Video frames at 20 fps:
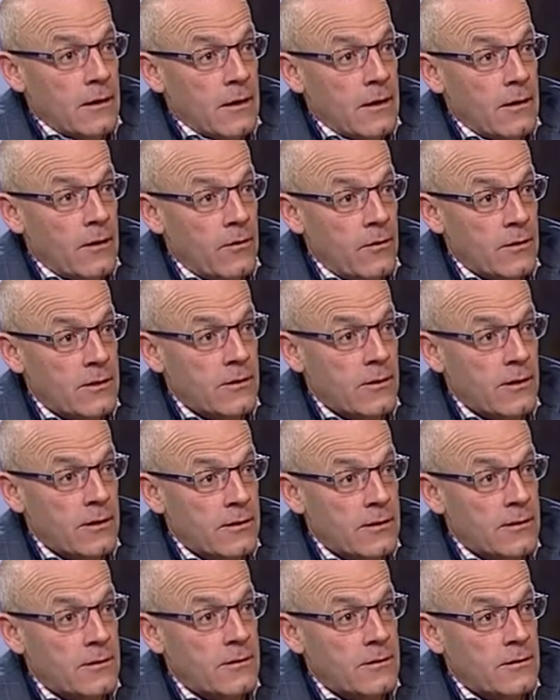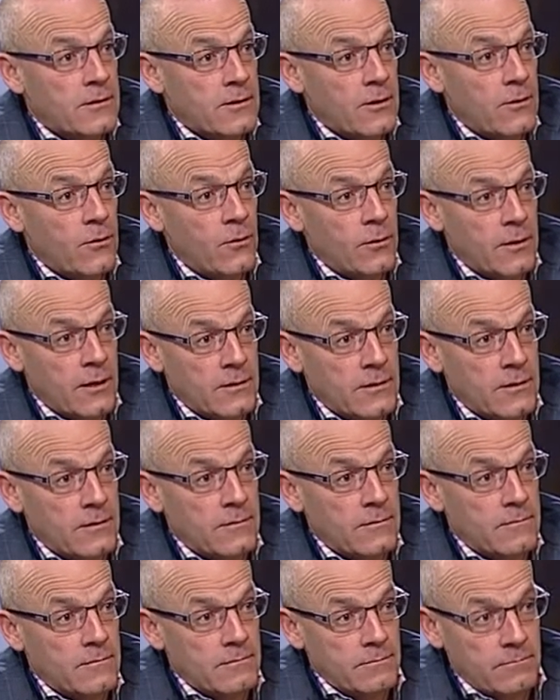it's nice to know that
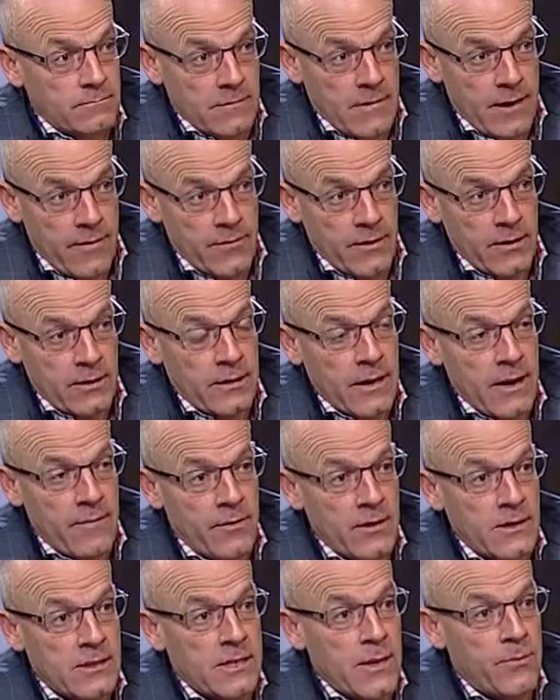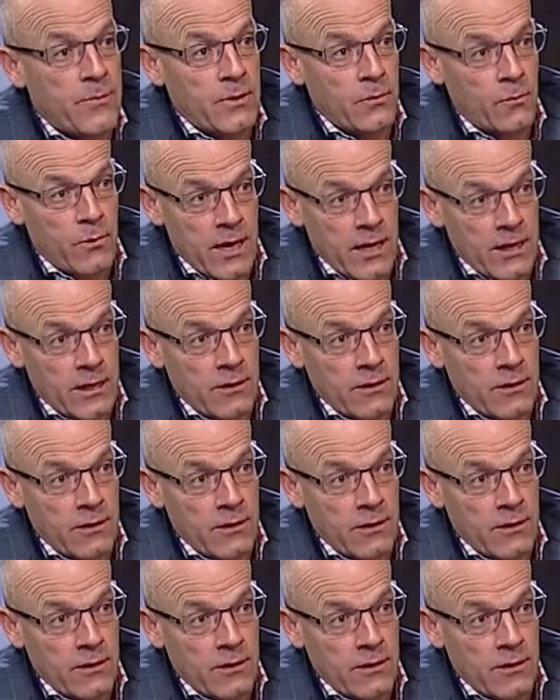every step of the way